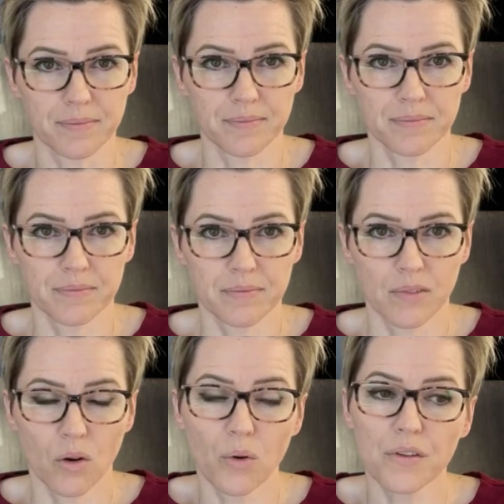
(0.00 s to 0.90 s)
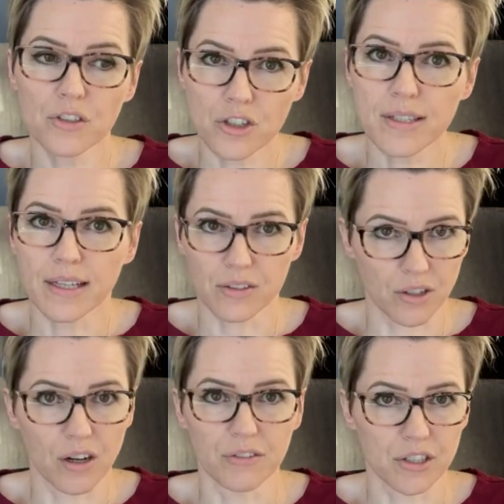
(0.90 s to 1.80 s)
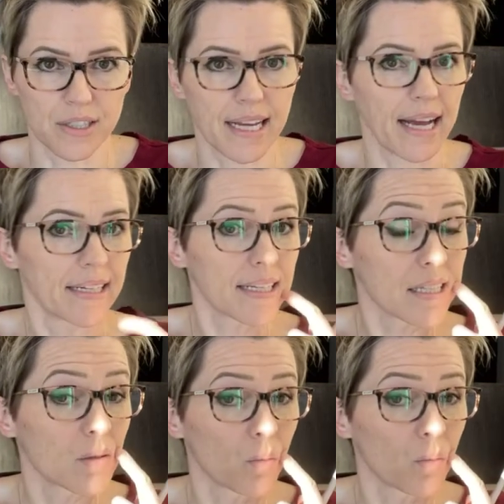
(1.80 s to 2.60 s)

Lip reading: But just remember, nobody's tied